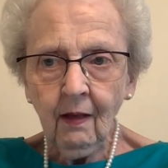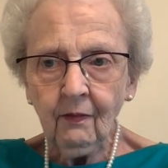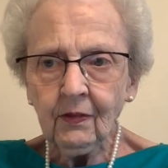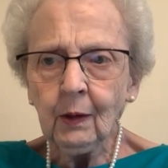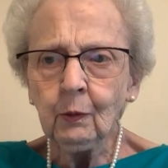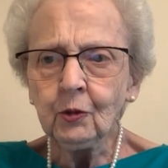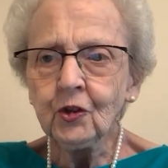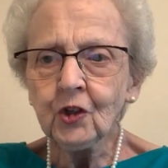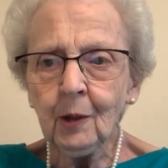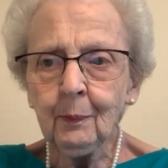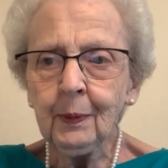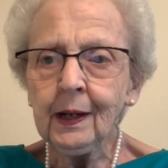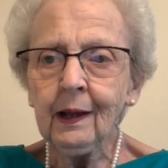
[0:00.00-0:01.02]
They were
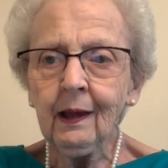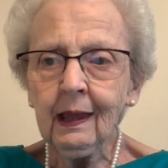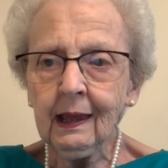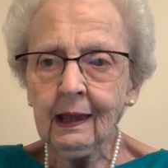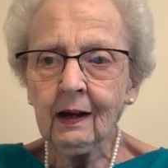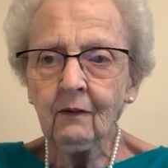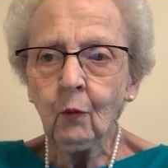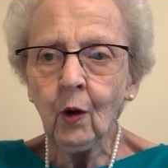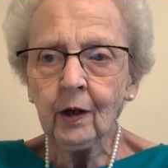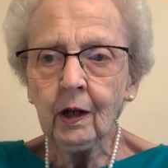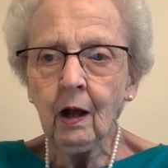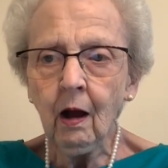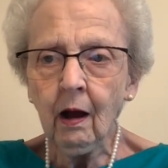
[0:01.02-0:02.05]
jumping ahead of what
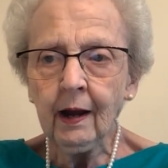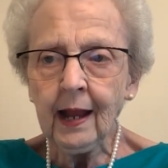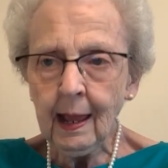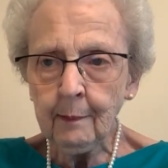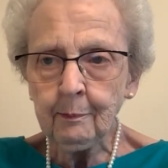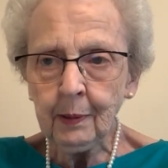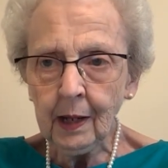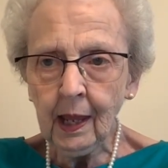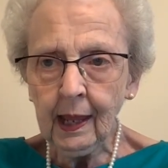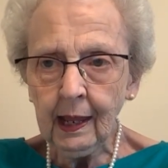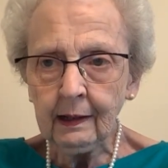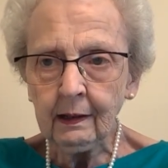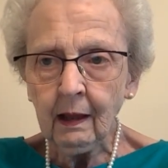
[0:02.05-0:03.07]
God had
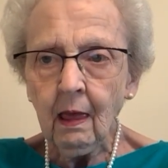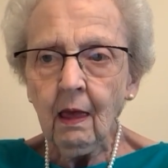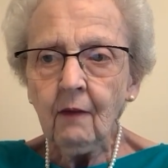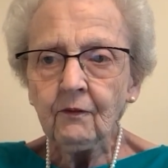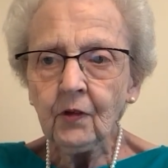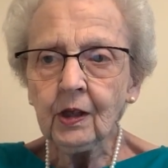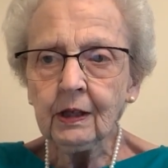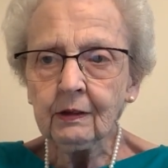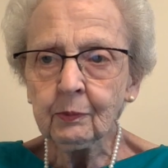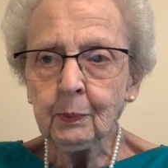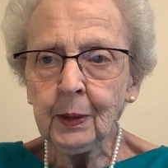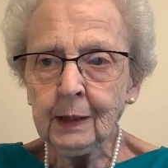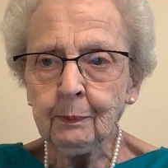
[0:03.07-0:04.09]
planned for his
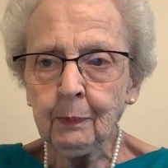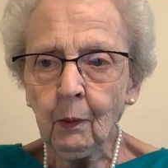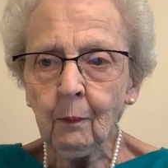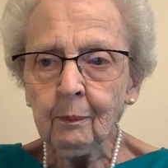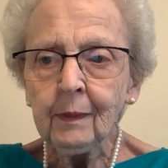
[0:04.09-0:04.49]
people.